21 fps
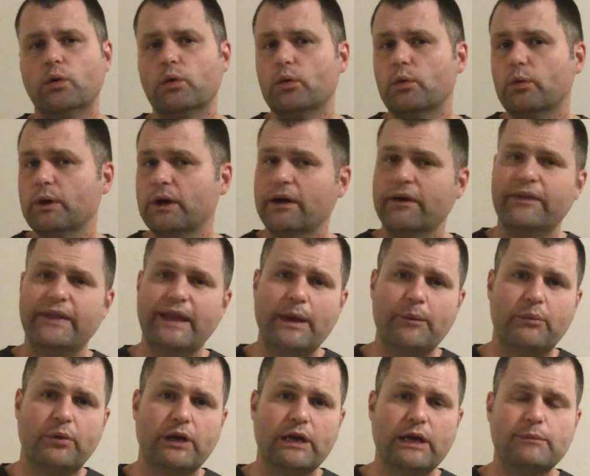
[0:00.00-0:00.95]
Well,
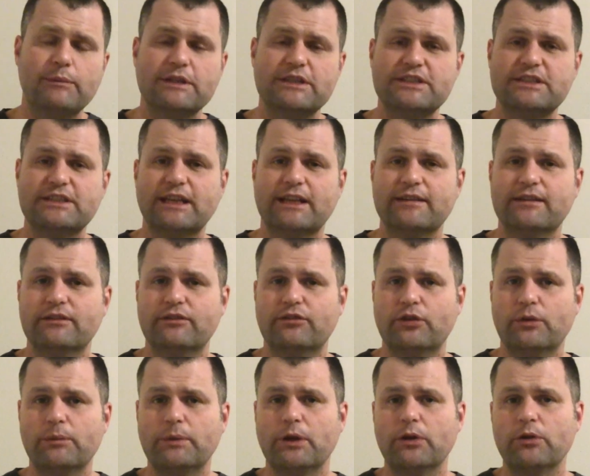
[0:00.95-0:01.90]
that pretty much does it
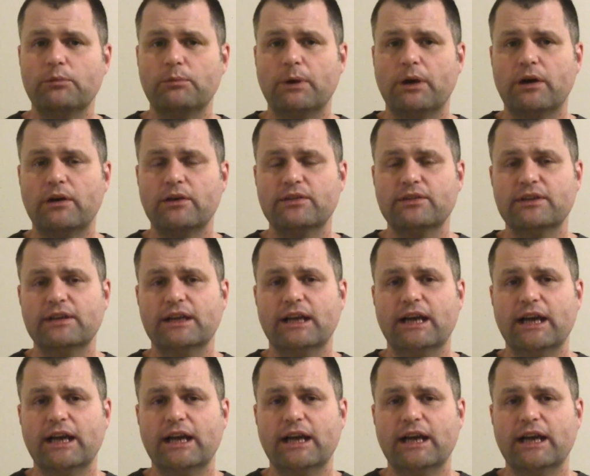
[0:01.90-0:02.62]
for Bell palsy.